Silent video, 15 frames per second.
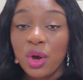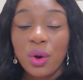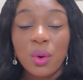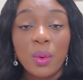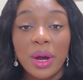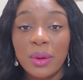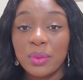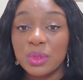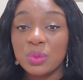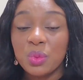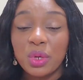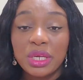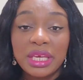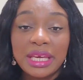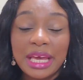or I was
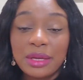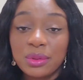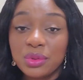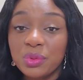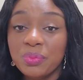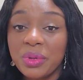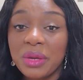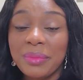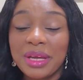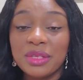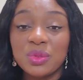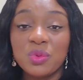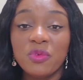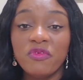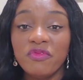working, I couldn't pay my
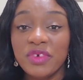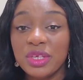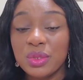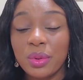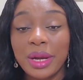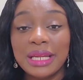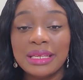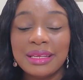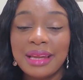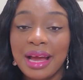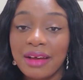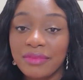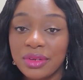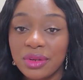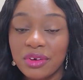school fees, or I didn't
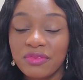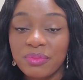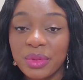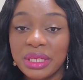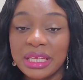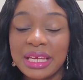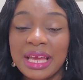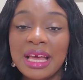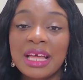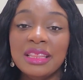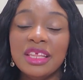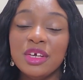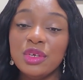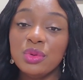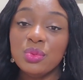have enough money,
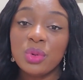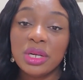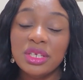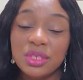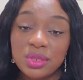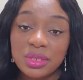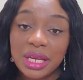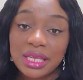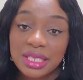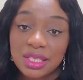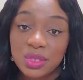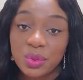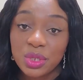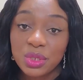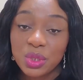then you run into that
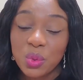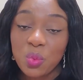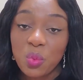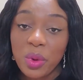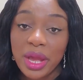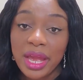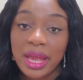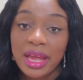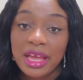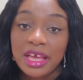situation where